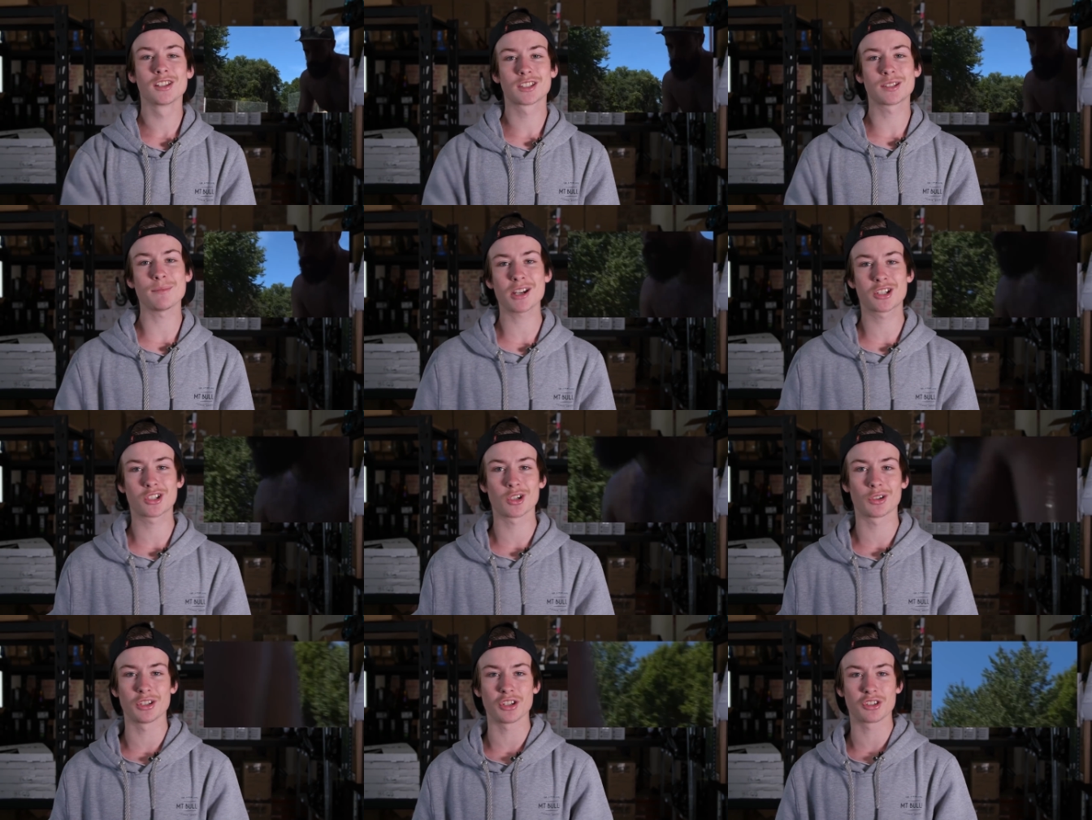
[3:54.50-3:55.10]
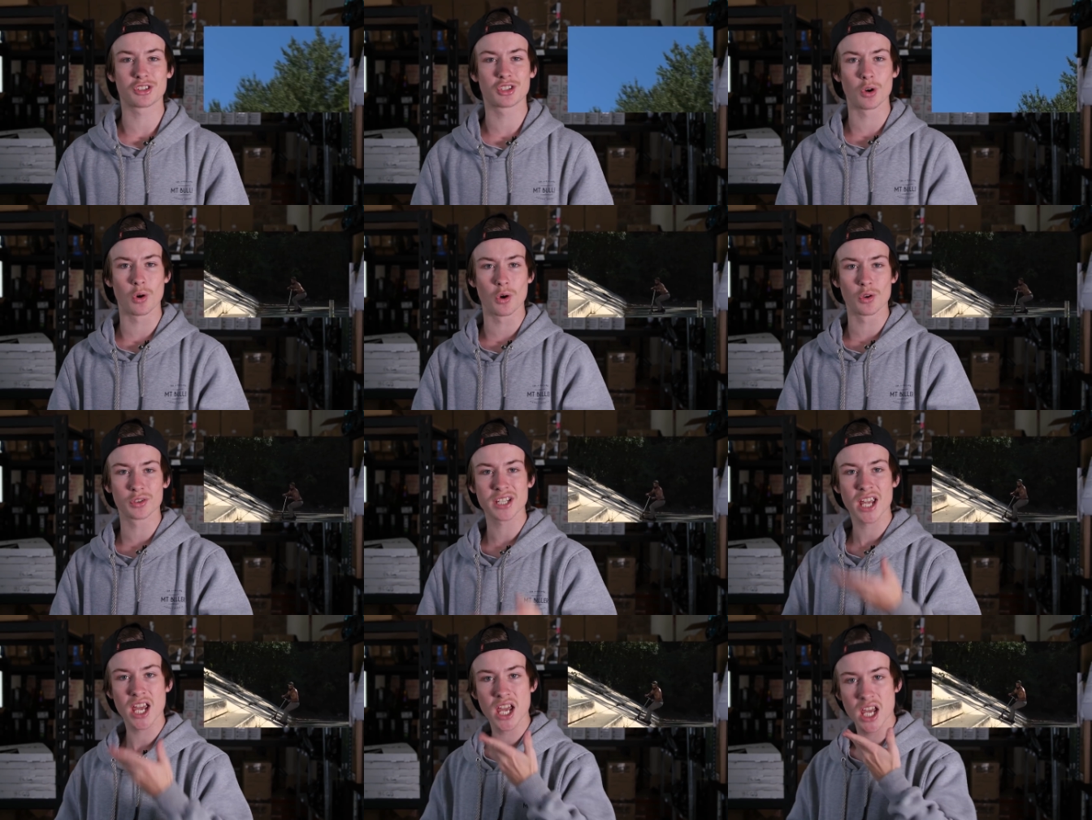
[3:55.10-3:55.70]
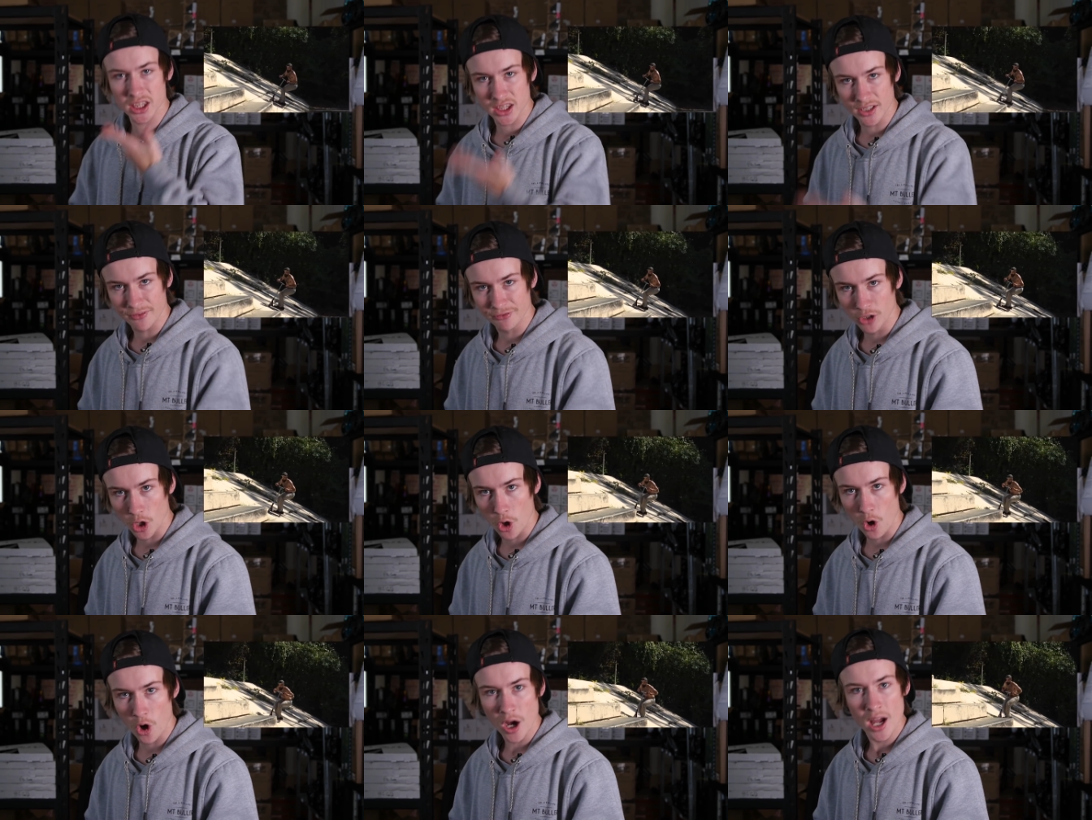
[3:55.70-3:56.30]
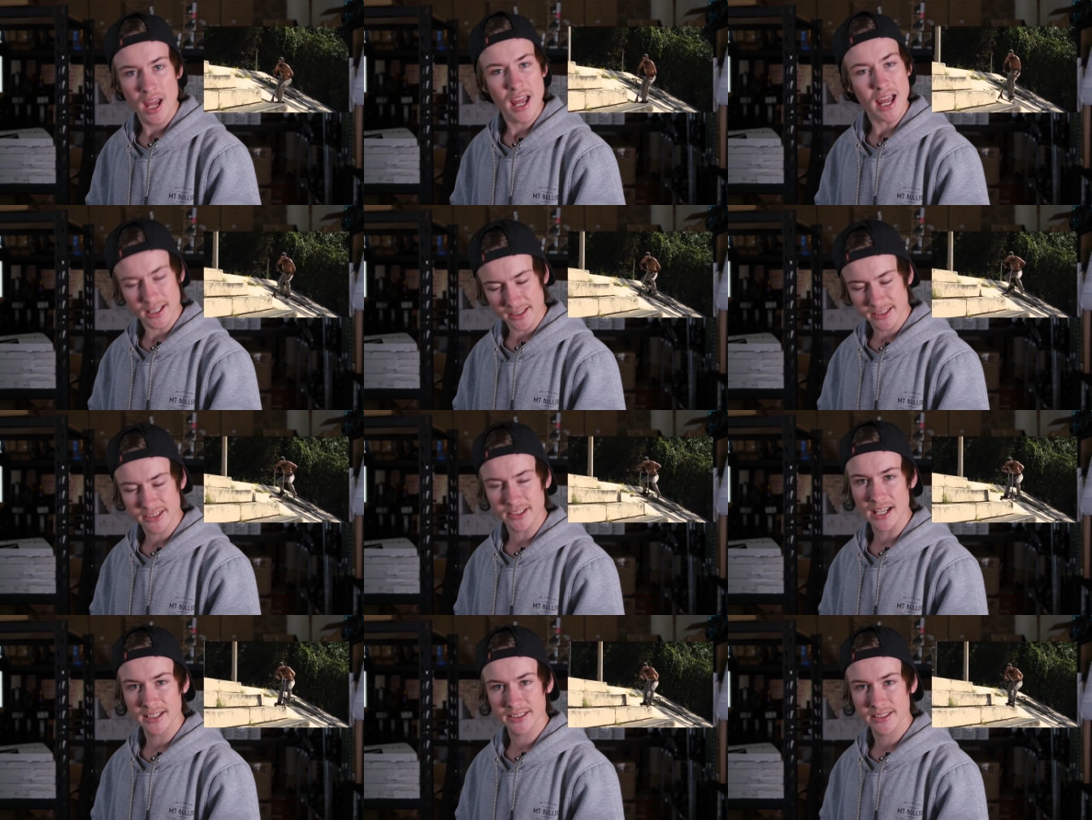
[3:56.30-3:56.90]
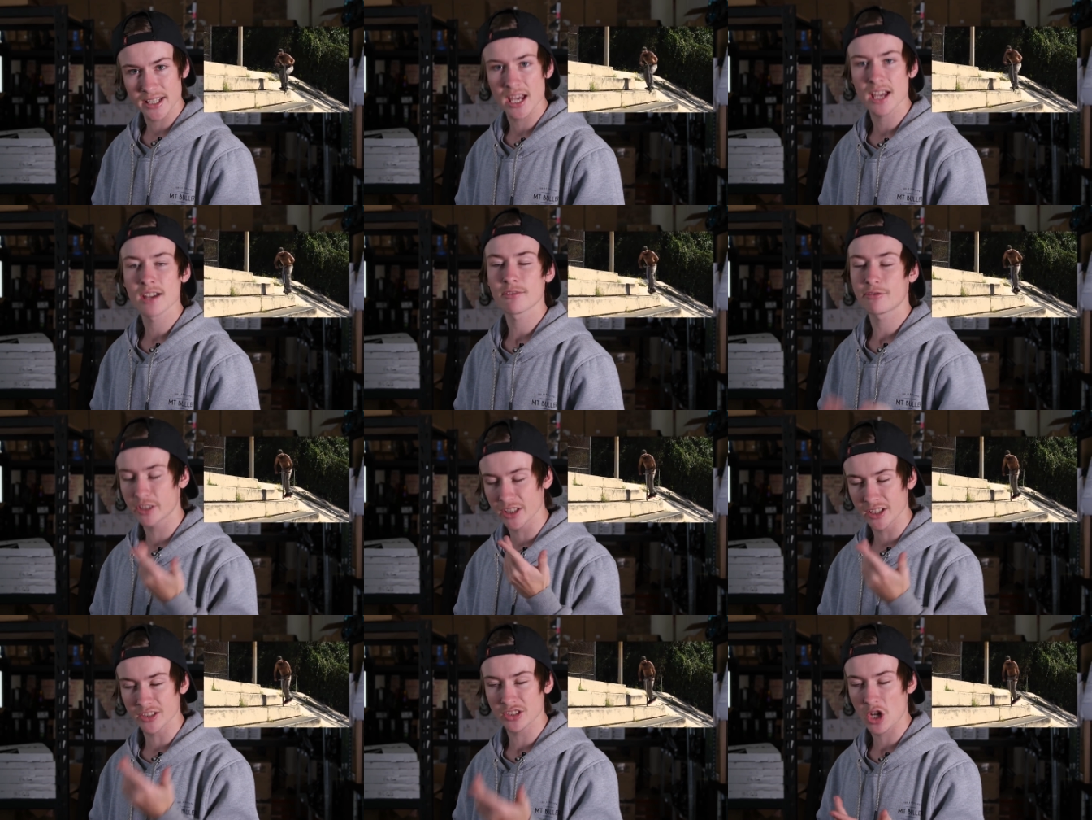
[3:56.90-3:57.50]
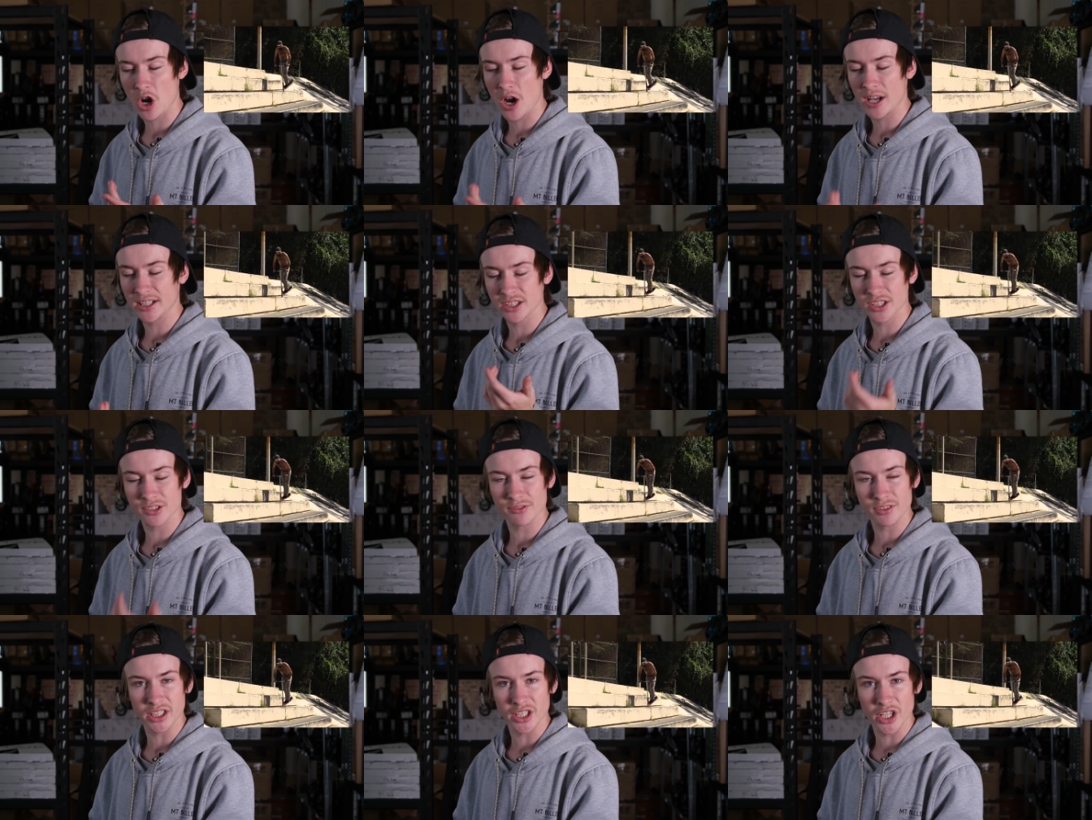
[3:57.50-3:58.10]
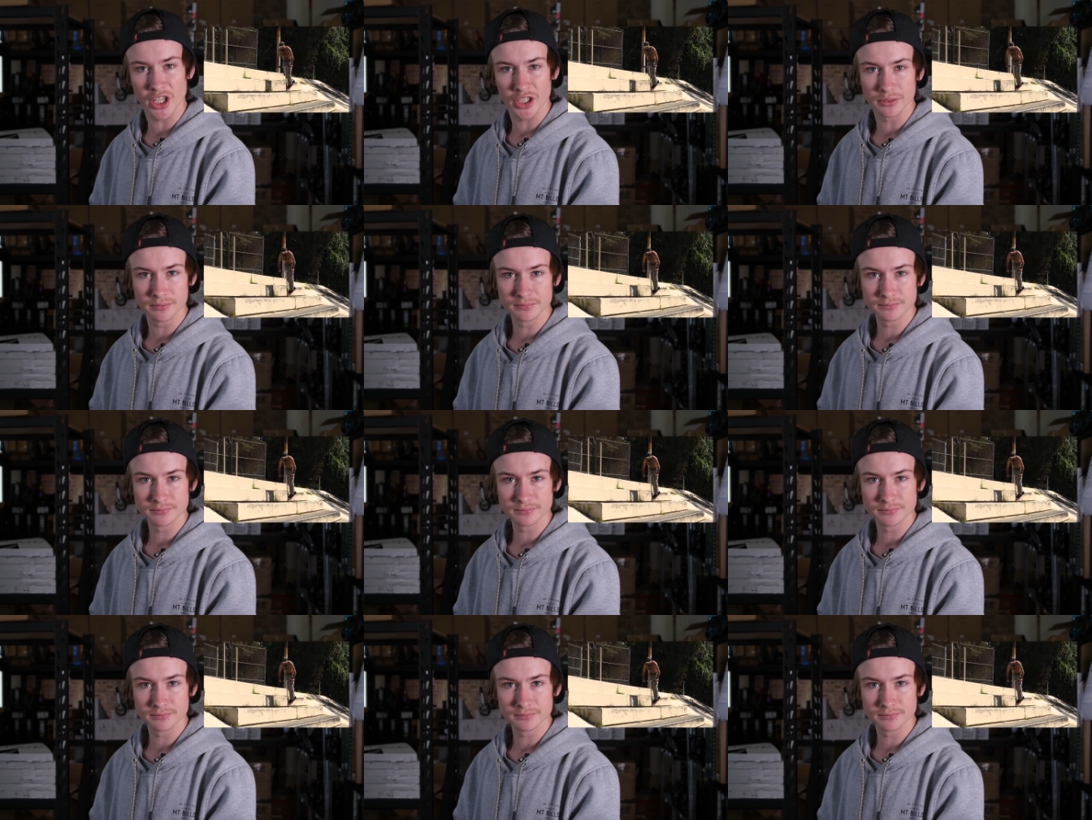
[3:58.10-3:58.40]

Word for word: to make sure your jaws hit the floor and stays there for the entirety of the video.